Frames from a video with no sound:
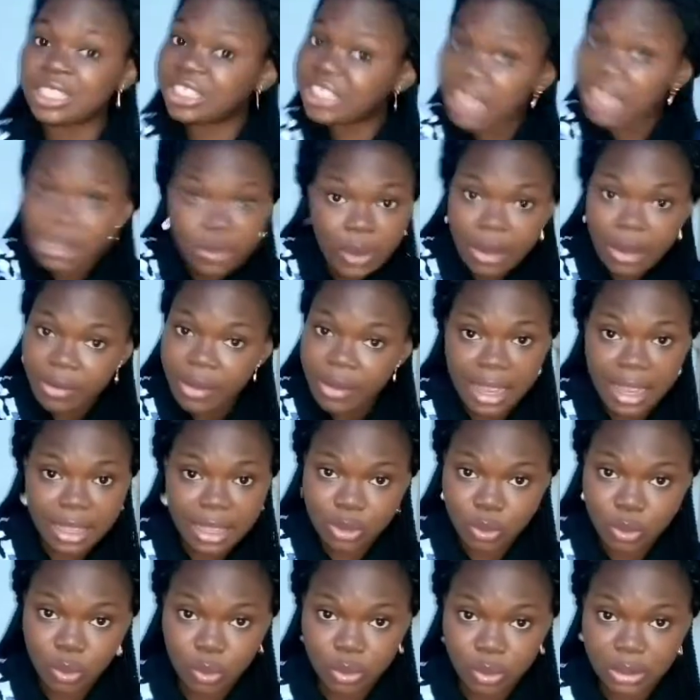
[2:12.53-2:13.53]
January
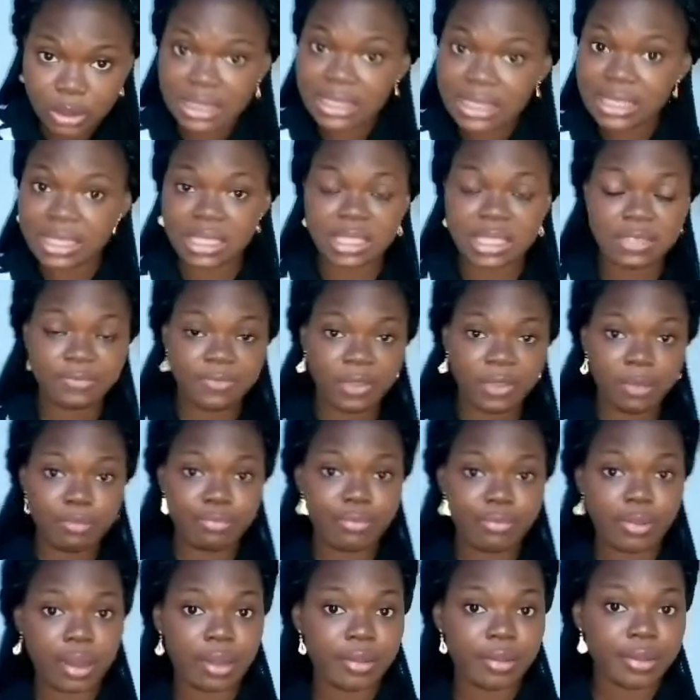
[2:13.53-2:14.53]
has gone. This is
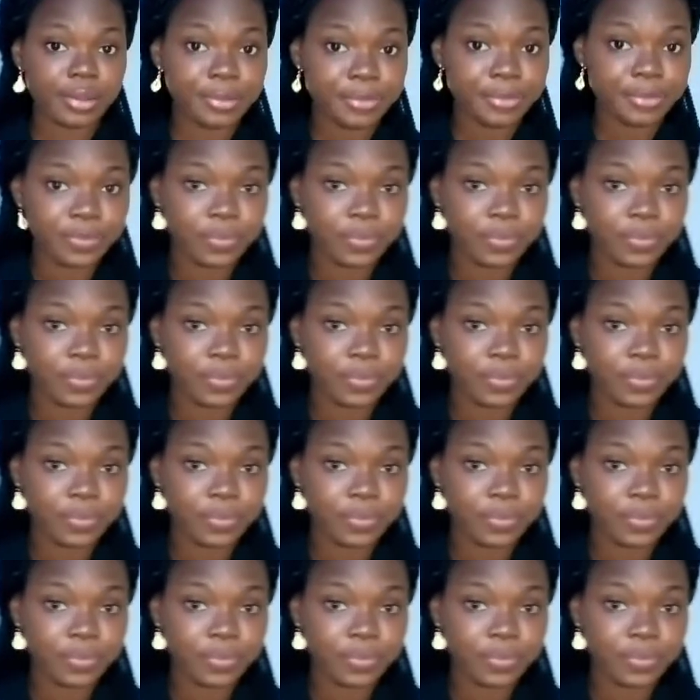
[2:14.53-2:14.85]
February.